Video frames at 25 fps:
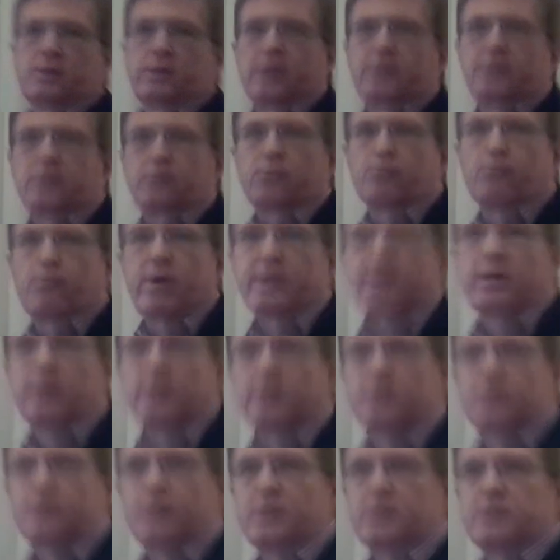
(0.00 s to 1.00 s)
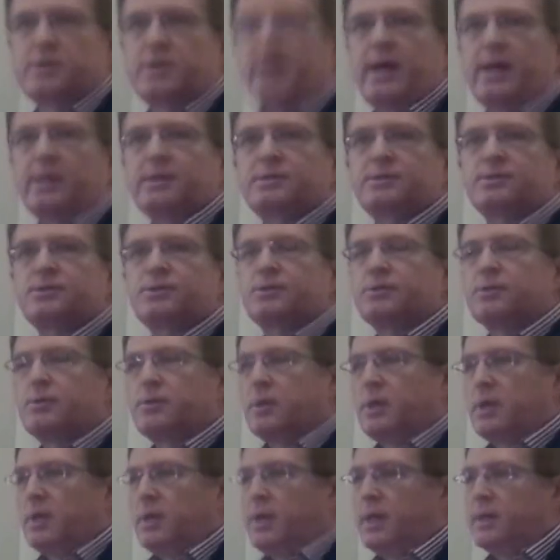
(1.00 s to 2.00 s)
going through regulatory tests.
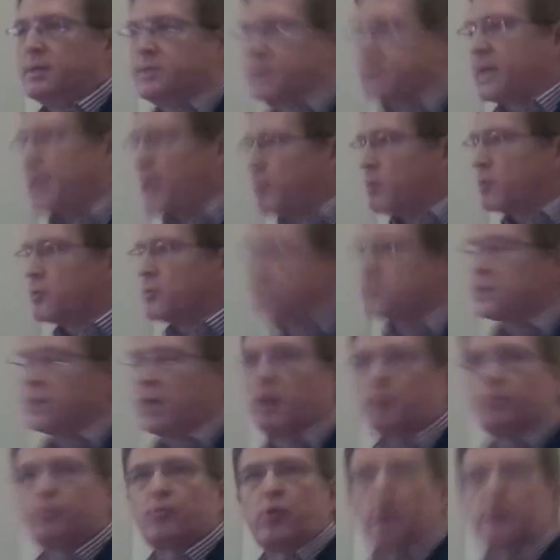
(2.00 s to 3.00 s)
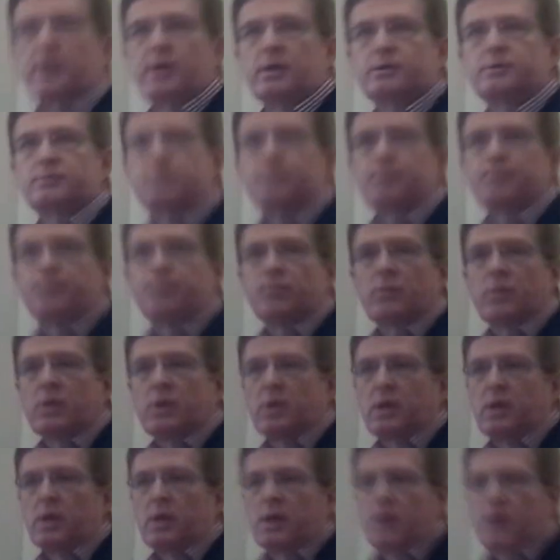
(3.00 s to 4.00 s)
It's a chemical style product.
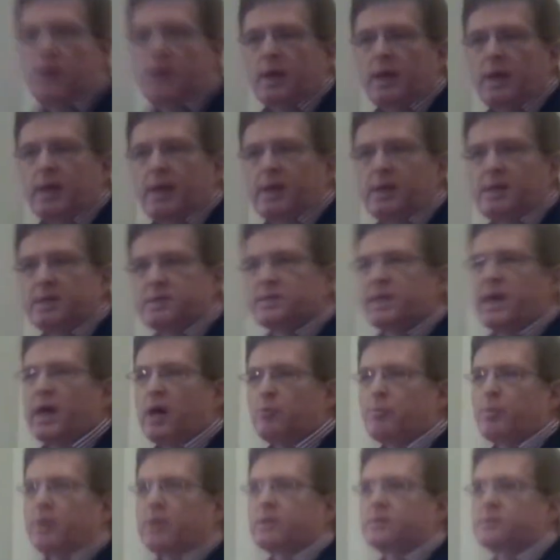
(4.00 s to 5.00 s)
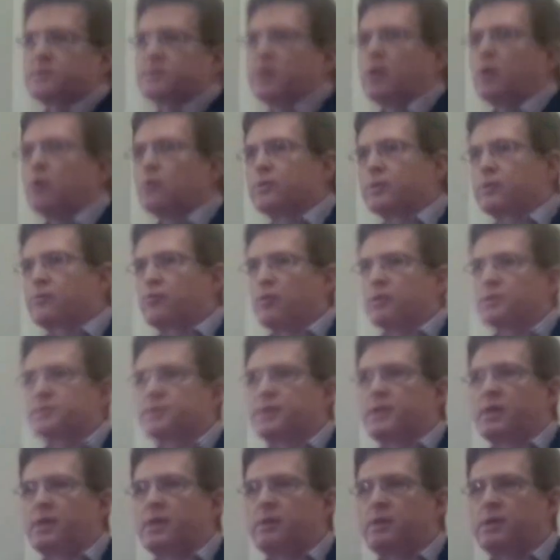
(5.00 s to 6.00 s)
It is now being sold
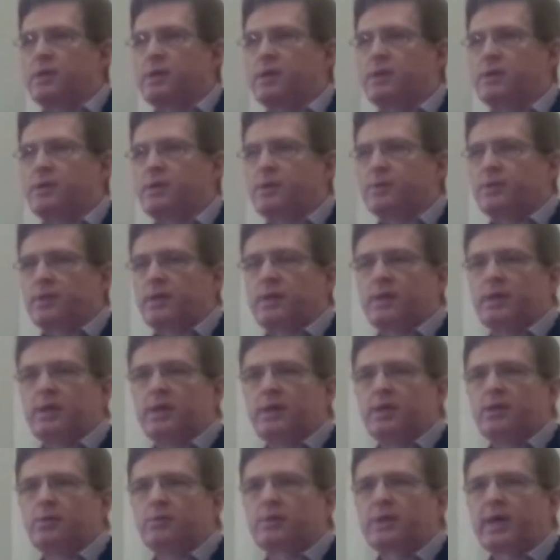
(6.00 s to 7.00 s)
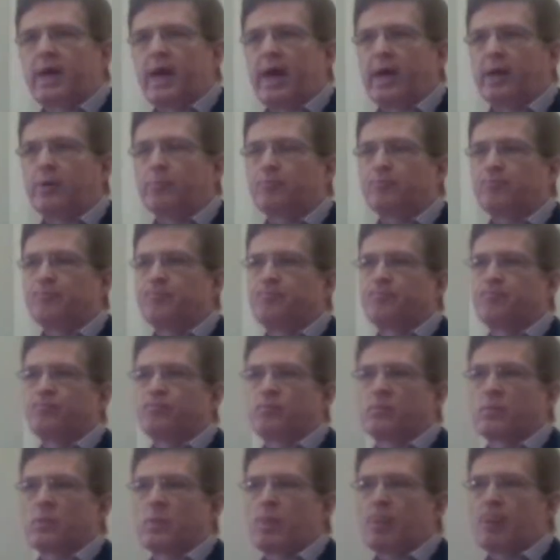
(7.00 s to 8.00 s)
across the UK.
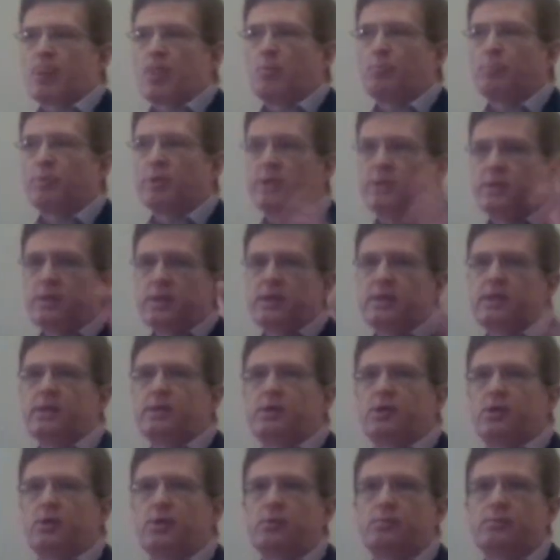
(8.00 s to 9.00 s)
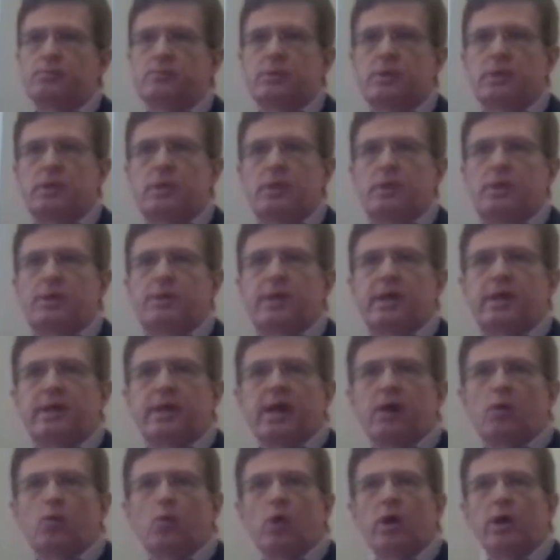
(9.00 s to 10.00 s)
But in the EU, they're
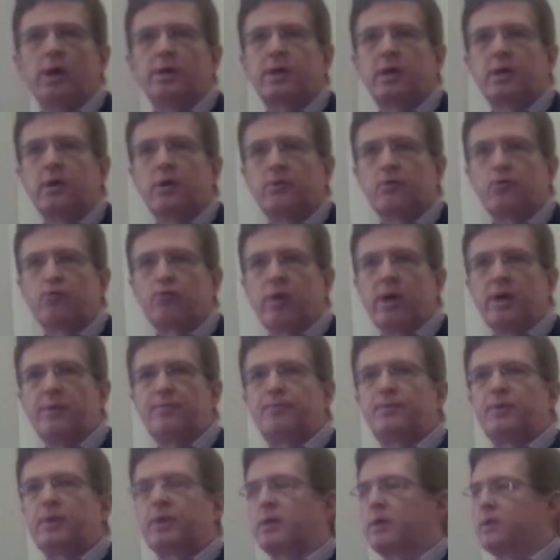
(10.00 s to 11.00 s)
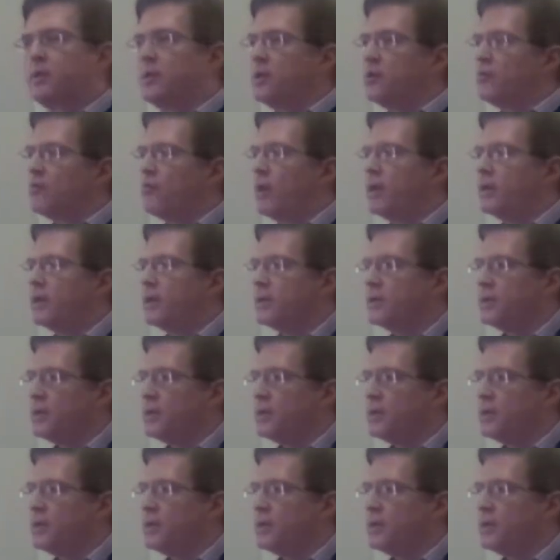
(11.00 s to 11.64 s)
now working on drafting a new